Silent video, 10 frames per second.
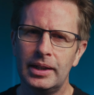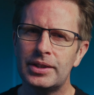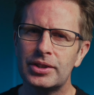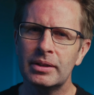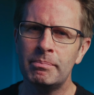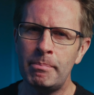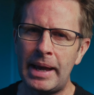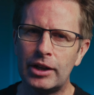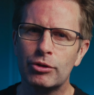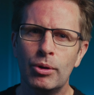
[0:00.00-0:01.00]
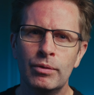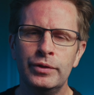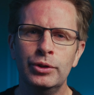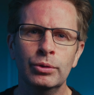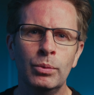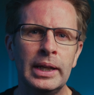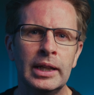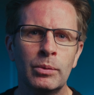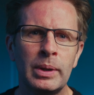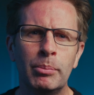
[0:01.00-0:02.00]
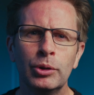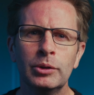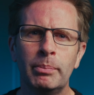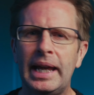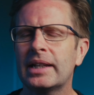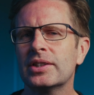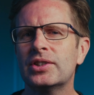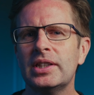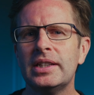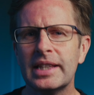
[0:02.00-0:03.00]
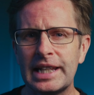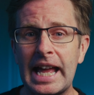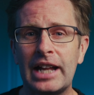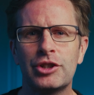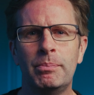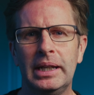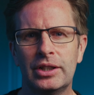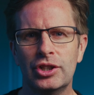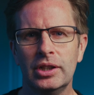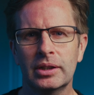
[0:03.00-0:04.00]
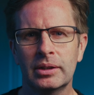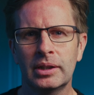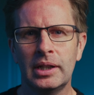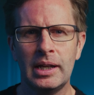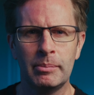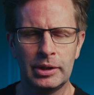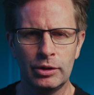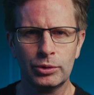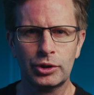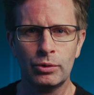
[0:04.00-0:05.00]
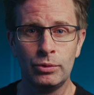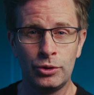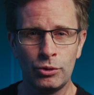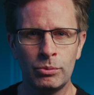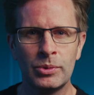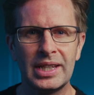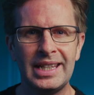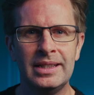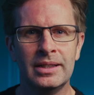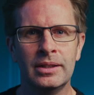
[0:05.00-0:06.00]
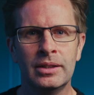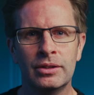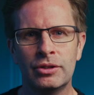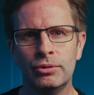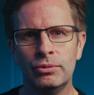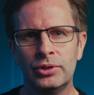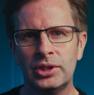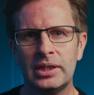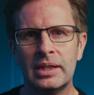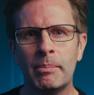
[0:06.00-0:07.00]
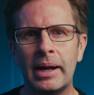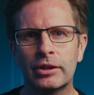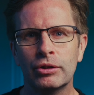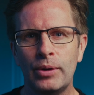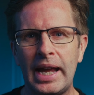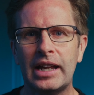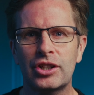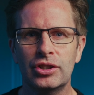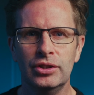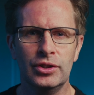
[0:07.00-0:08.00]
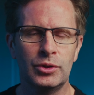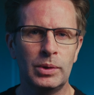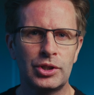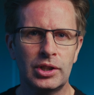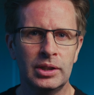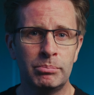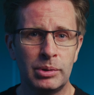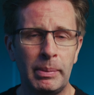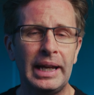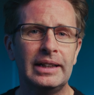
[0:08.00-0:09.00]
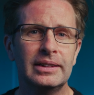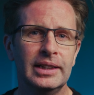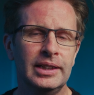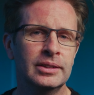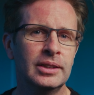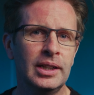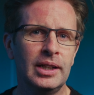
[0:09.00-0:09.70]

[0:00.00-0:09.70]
It's a macro view where we pull back to see the larger picture but it also zooms in to see the micro actions which can propel and